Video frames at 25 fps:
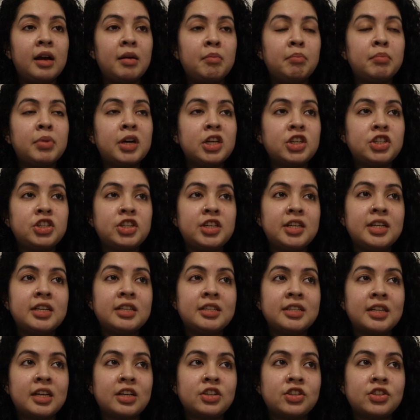But she
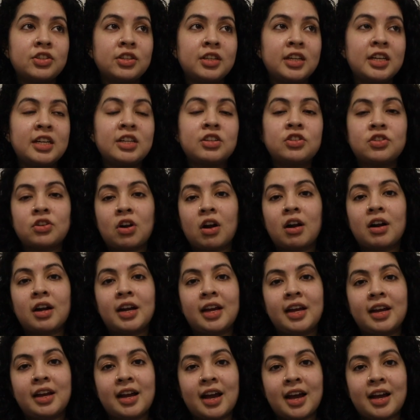essentially,
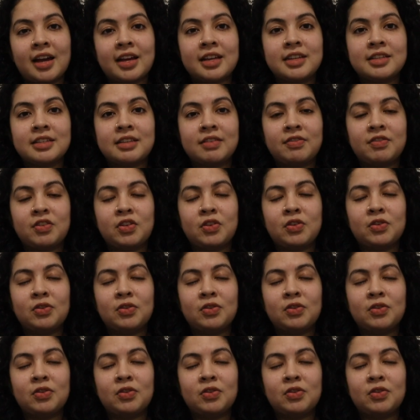sorry guys if